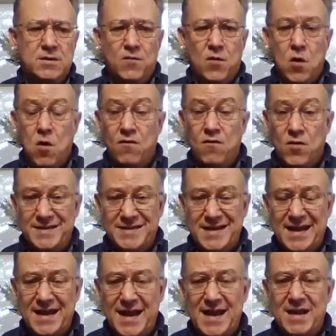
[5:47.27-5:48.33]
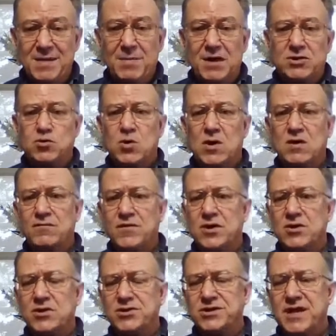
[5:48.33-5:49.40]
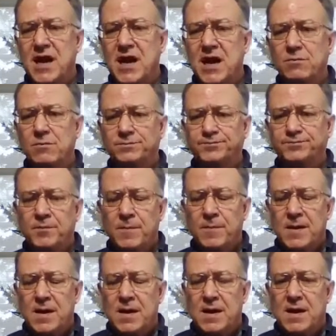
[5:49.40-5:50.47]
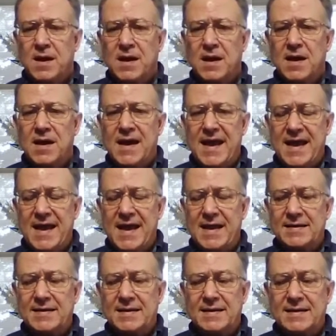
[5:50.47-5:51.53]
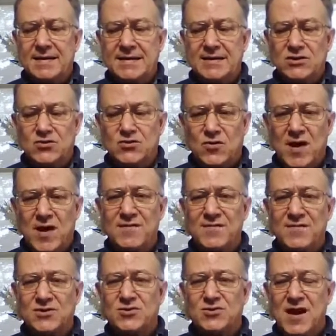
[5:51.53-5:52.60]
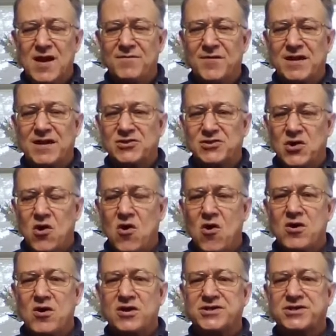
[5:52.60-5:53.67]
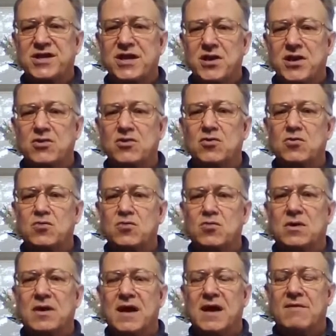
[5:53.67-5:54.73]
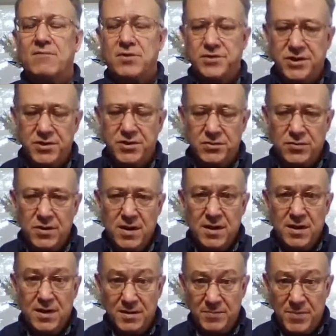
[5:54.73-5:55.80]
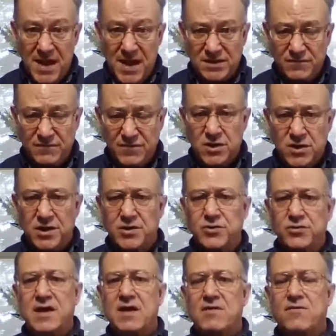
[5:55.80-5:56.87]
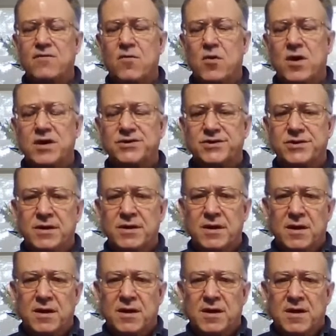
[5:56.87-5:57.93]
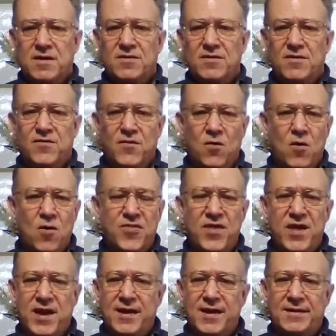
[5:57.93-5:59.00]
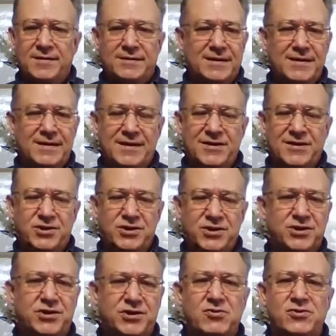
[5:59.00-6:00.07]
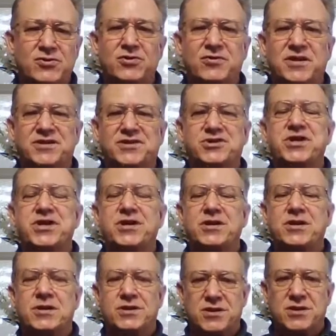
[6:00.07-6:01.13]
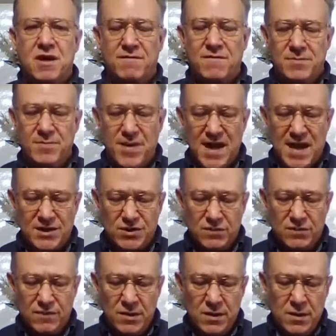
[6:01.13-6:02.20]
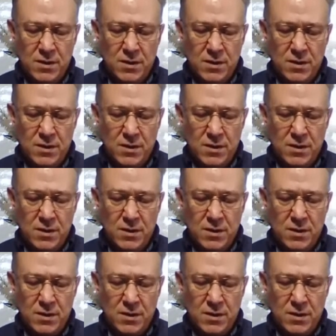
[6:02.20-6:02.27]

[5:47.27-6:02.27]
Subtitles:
over a decade, about 12 years now, and driving traffic is the hardest thing you will ever do. Onpassive is going to do that for us. The fourth thing, it just shows you the genius of Onpassive.